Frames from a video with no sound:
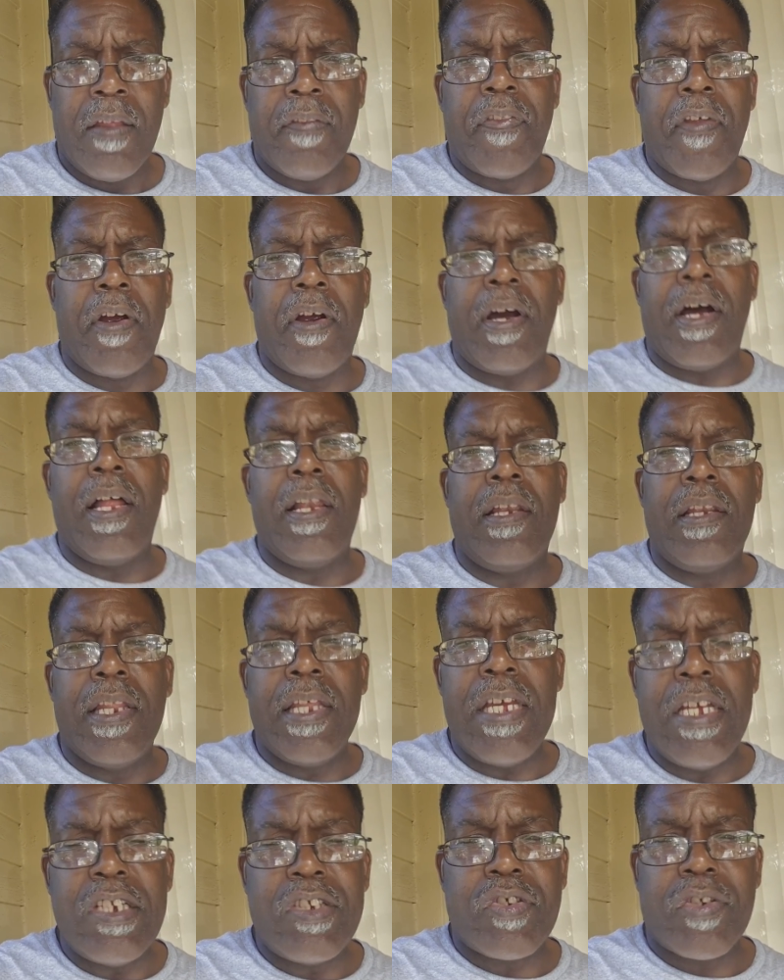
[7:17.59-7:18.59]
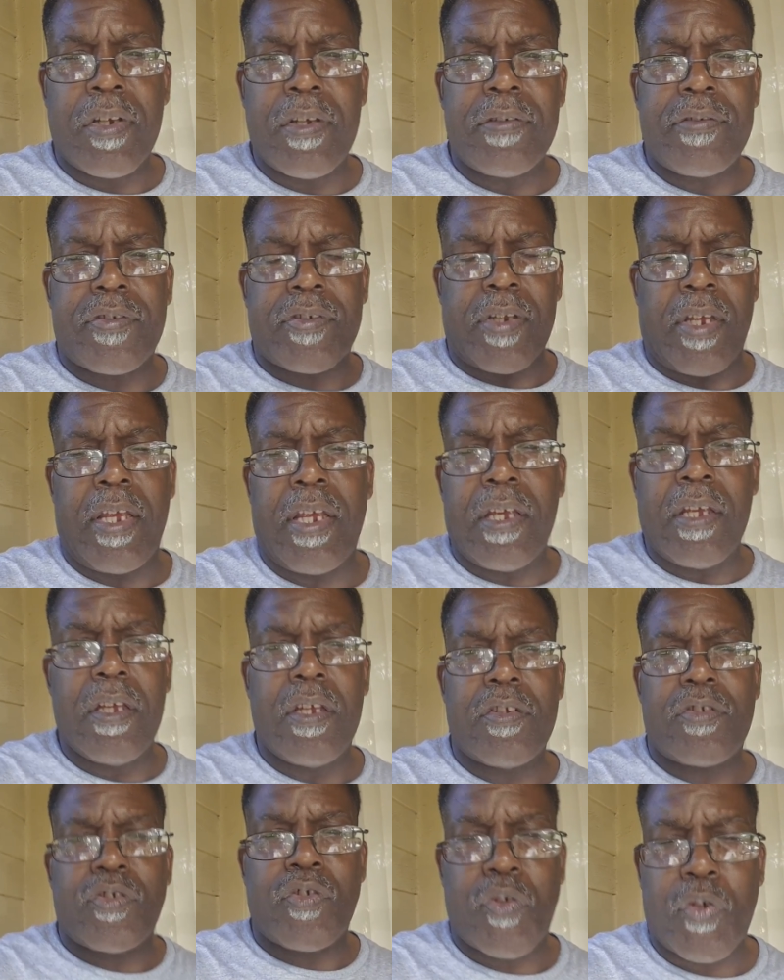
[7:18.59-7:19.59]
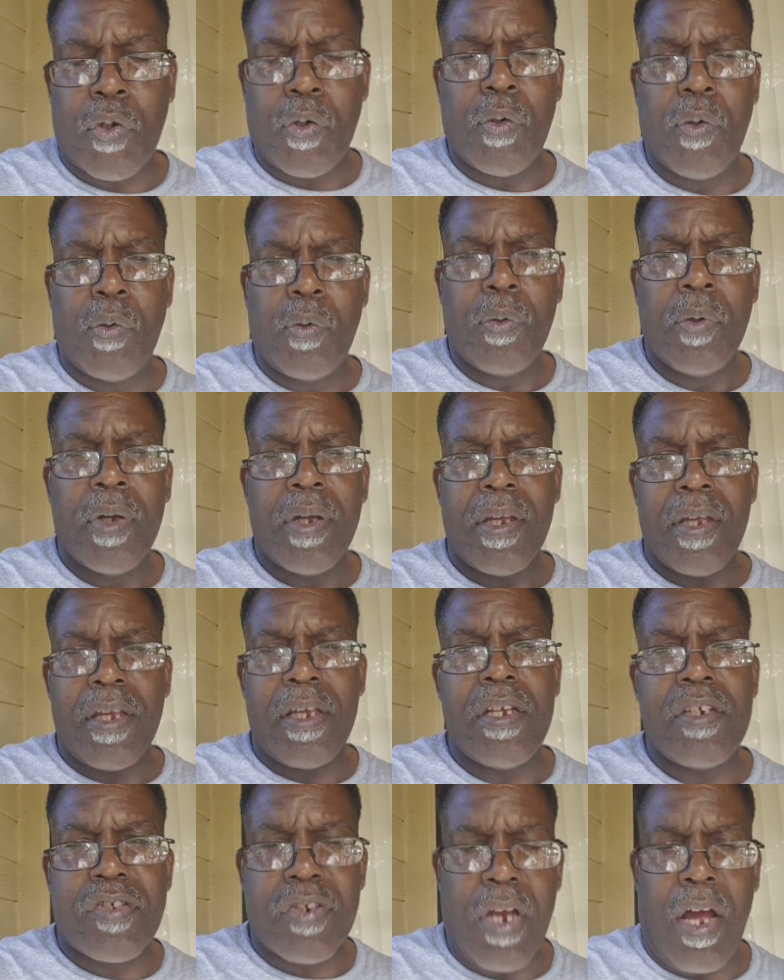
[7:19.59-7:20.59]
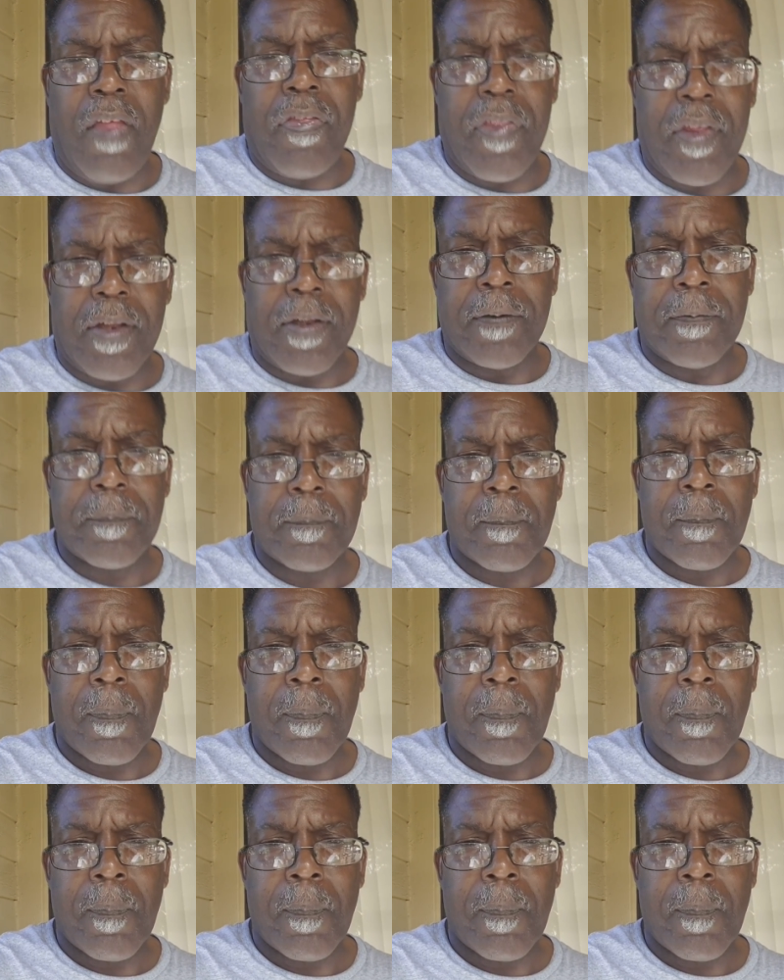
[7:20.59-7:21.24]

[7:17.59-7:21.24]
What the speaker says: Their allegiance is to each other.